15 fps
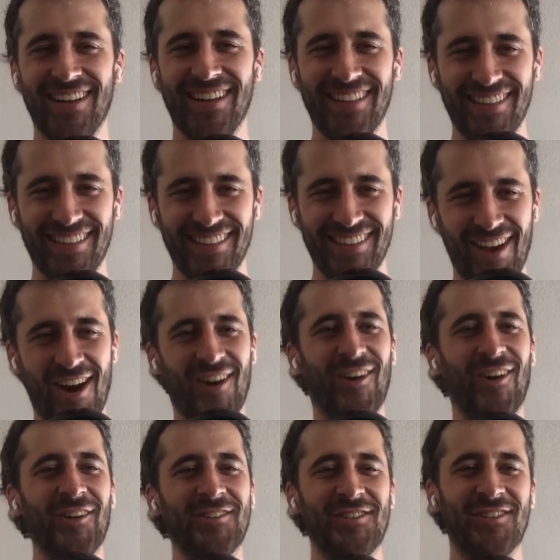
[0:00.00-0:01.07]
I'll
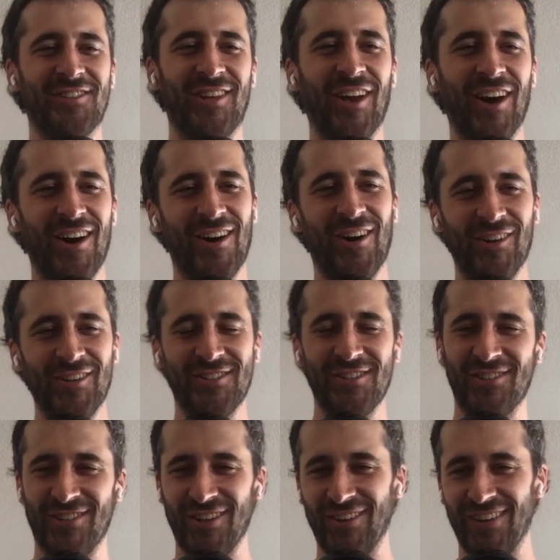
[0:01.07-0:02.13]
hold you
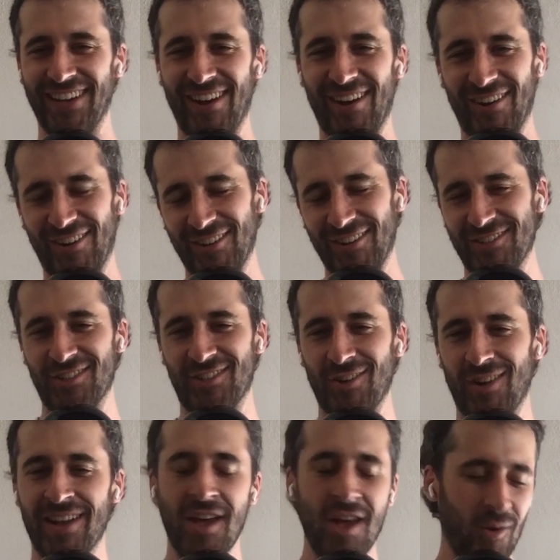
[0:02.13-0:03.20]
to
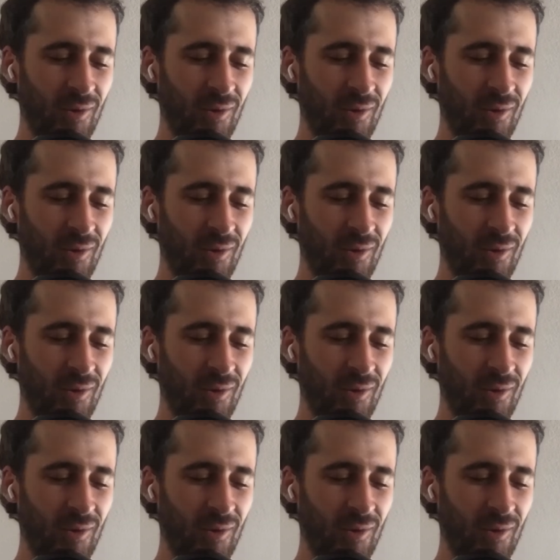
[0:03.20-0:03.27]
it.